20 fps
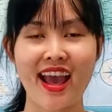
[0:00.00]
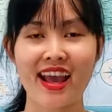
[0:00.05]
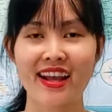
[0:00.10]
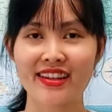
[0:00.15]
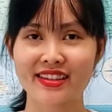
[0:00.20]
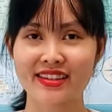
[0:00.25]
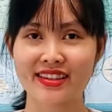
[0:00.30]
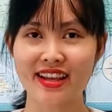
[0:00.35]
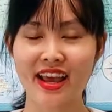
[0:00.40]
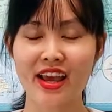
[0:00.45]

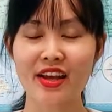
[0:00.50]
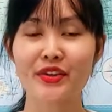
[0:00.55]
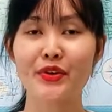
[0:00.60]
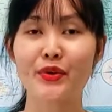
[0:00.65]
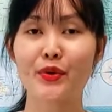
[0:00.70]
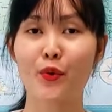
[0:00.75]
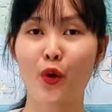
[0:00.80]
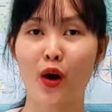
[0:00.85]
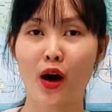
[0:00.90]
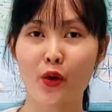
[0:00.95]
and then
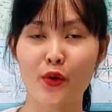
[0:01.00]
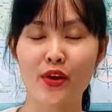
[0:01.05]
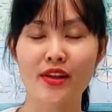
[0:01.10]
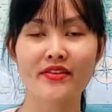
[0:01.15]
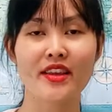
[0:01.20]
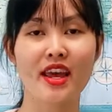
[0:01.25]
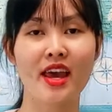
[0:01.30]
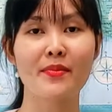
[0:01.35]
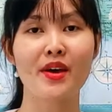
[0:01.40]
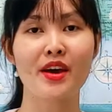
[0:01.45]
you work with
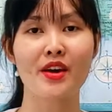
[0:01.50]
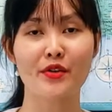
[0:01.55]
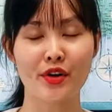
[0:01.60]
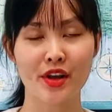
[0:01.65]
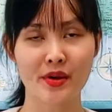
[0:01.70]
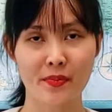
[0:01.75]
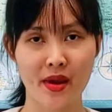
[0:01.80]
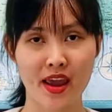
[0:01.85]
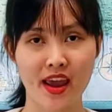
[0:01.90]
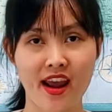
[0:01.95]
them and
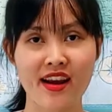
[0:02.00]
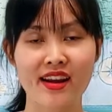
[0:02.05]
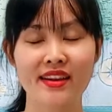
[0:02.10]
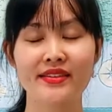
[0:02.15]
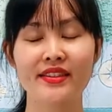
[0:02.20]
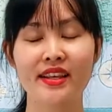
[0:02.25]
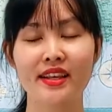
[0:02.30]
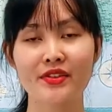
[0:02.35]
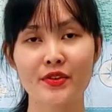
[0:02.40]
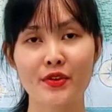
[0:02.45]
prepare
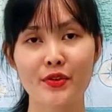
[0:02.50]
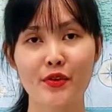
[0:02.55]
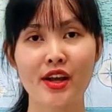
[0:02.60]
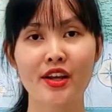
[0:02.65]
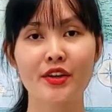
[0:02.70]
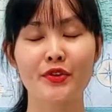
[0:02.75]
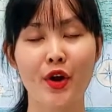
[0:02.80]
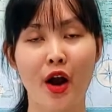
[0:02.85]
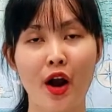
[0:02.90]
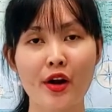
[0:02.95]
necessary
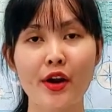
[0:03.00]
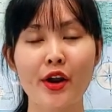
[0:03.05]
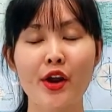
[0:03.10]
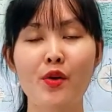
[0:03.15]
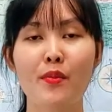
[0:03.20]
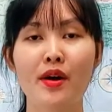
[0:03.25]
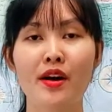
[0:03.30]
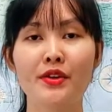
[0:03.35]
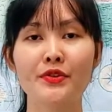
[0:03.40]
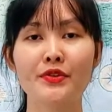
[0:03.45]

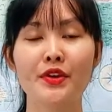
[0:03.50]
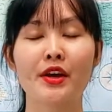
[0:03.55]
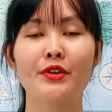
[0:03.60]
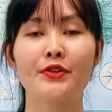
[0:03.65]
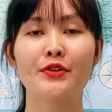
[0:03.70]
documents